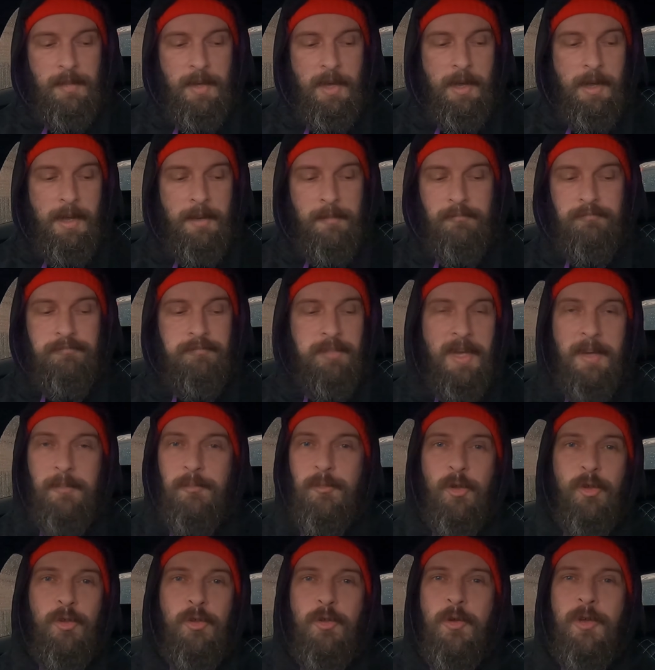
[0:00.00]
I'm
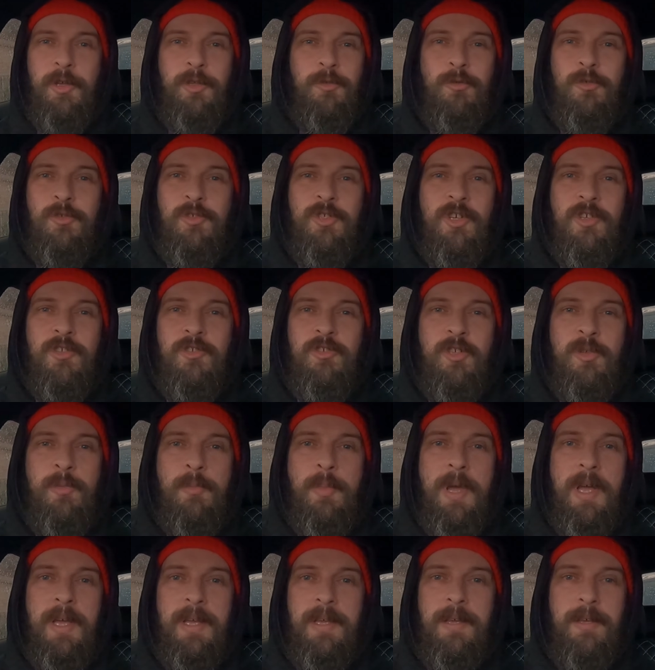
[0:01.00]
not going to change it
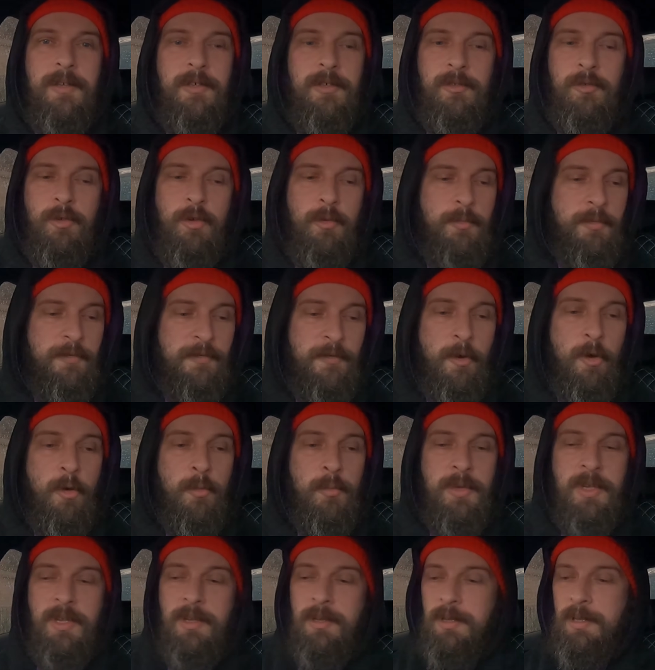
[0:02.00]
back. You know, for
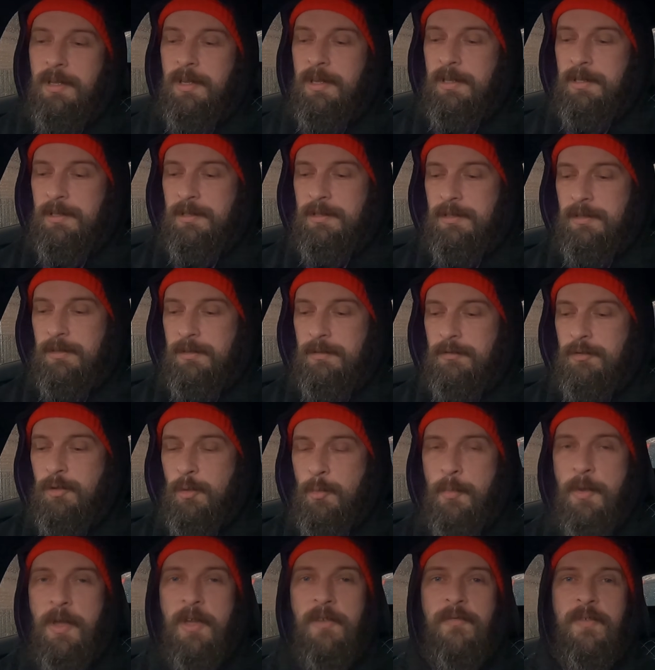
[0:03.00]
me, it's the
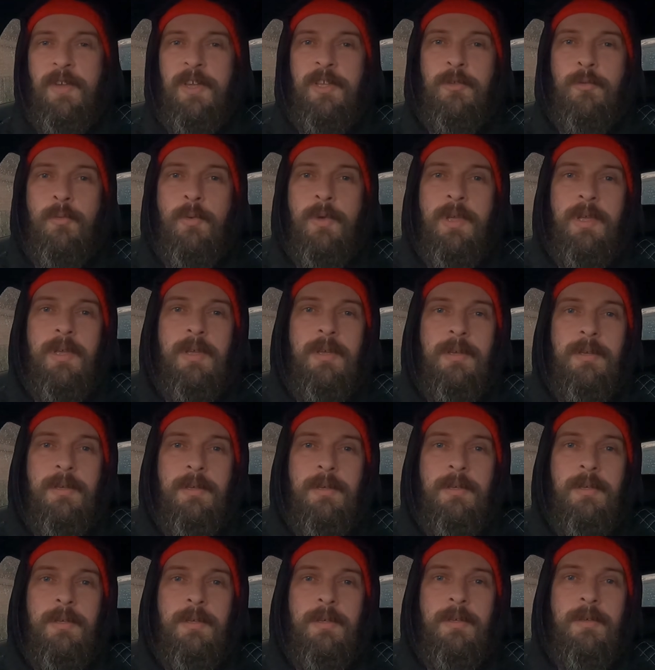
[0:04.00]
perfect way
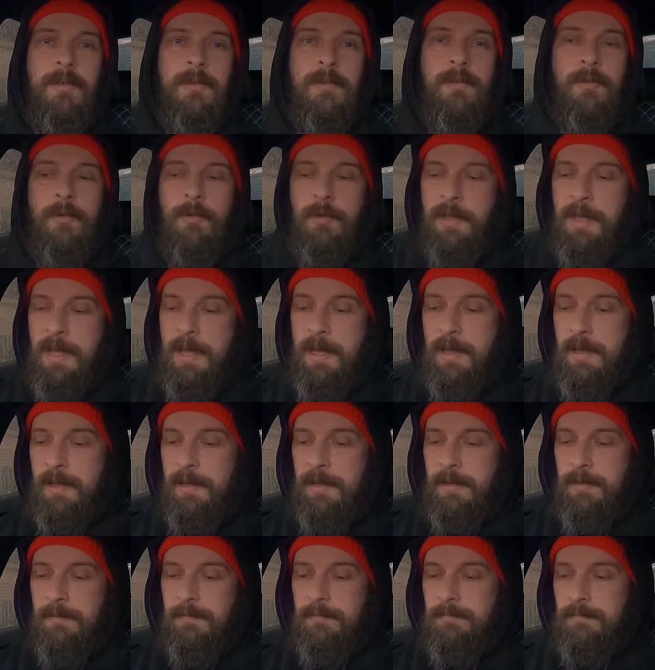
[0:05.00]
a car,
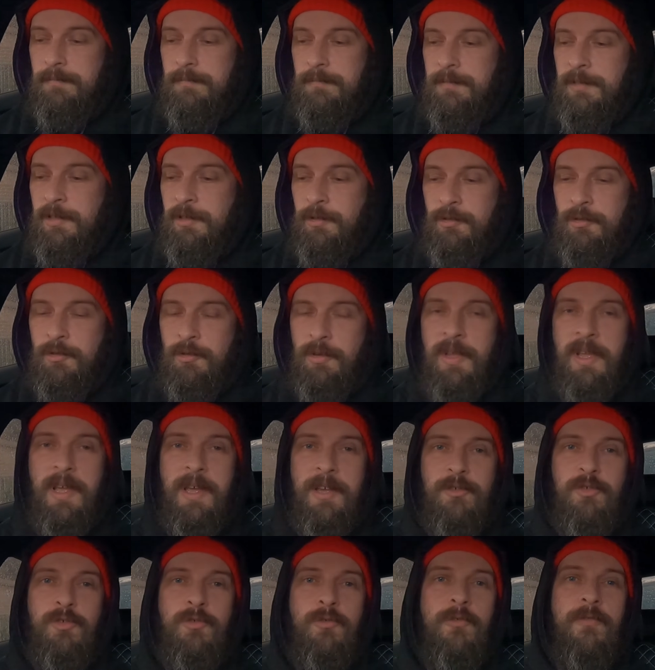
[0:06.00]
you know, the
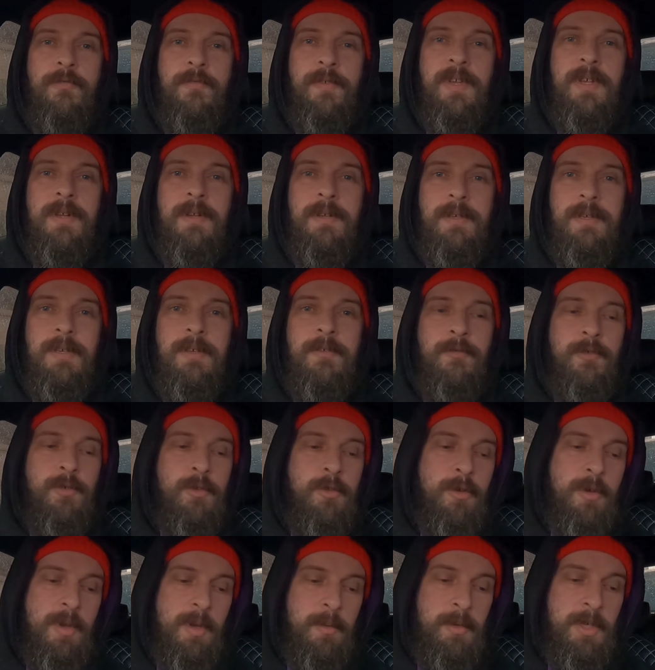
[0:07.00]
car should feel, if you
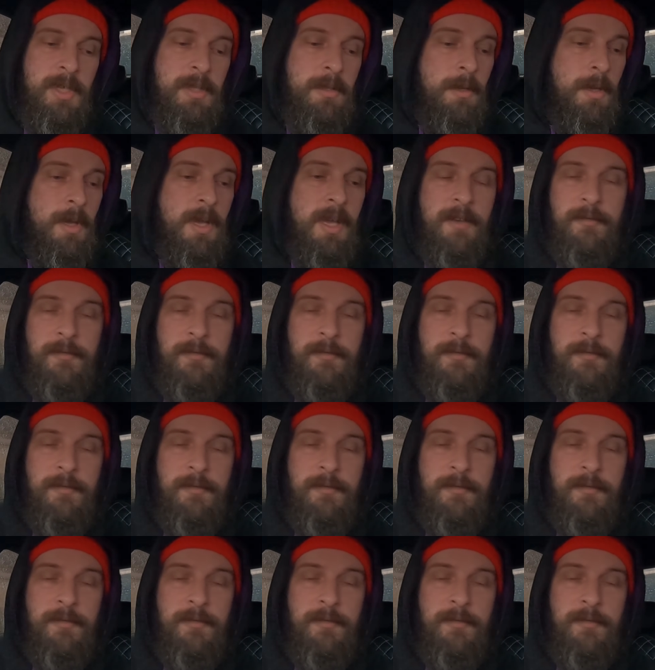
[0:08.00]
know what I mean.